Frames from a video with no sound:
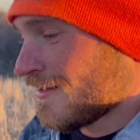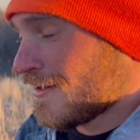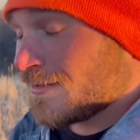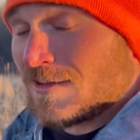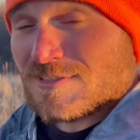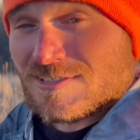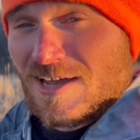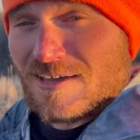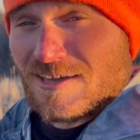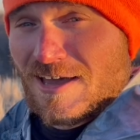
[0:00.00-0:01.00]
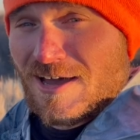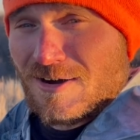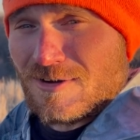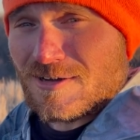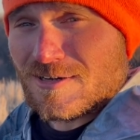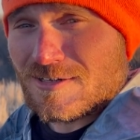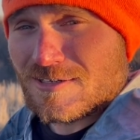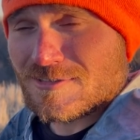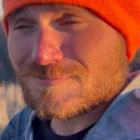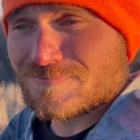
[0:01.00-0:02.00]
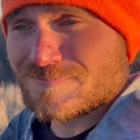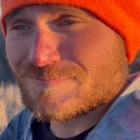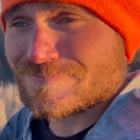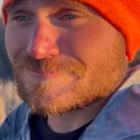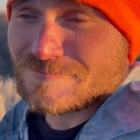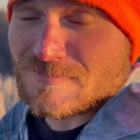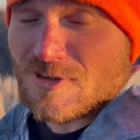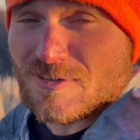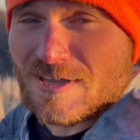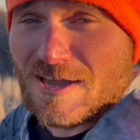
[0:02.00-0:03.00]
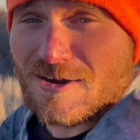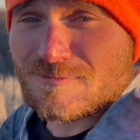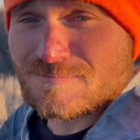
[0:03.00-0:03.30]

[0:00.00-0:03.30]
Life's a giant cow. You're the cow.